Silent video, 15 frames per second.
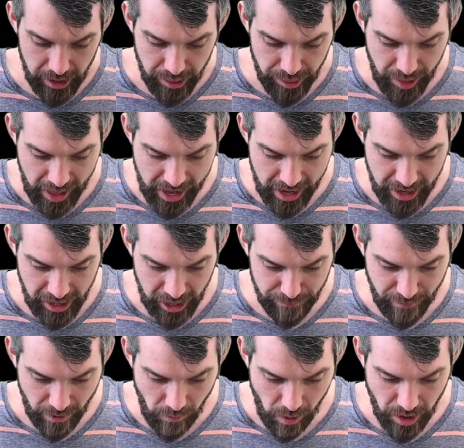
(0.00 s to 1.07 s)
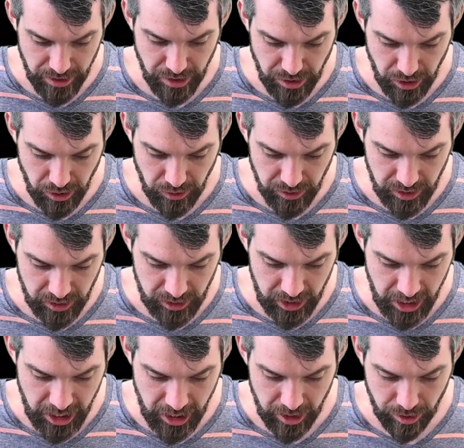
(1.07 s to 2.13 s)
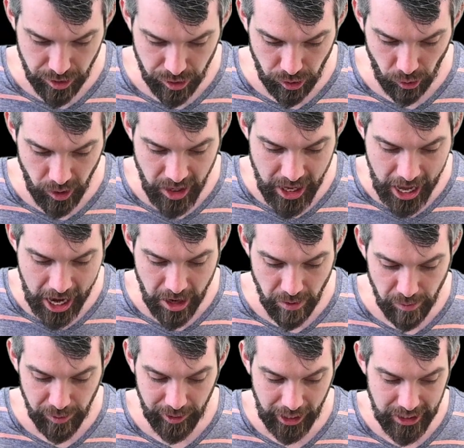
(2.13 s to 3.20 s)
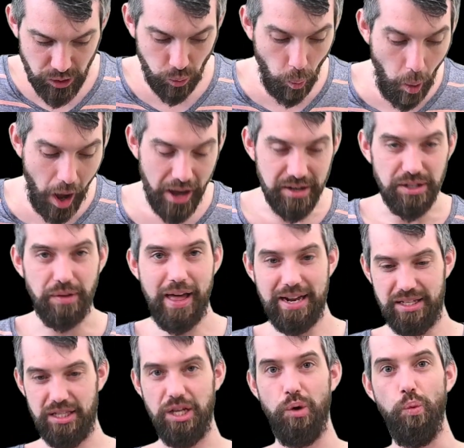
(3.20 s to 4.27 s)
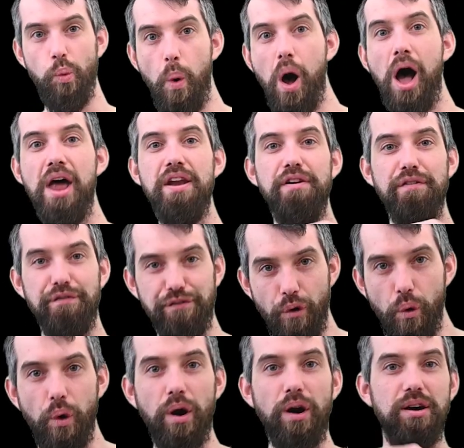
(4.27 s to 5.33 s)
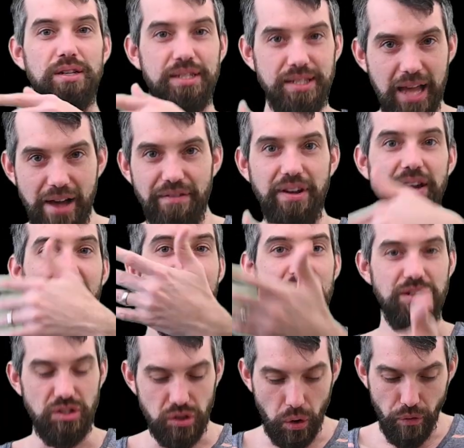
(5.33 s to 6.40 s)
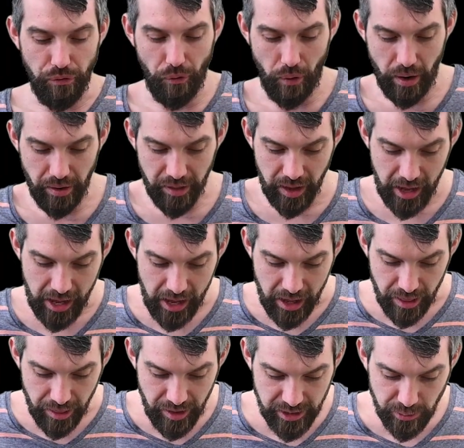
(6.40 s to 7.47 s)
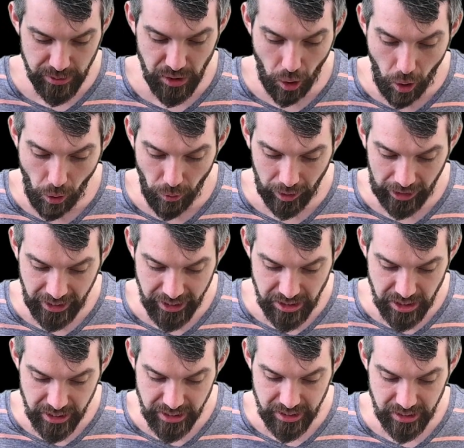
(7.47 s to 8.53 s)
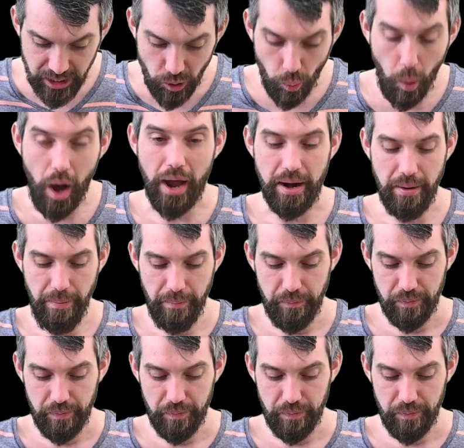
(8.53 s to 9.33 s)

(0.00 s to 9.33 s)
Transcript: Then if I want to do C3n plus 1, so that's the 1, 4, 7, and so forth, this was all related to the C1.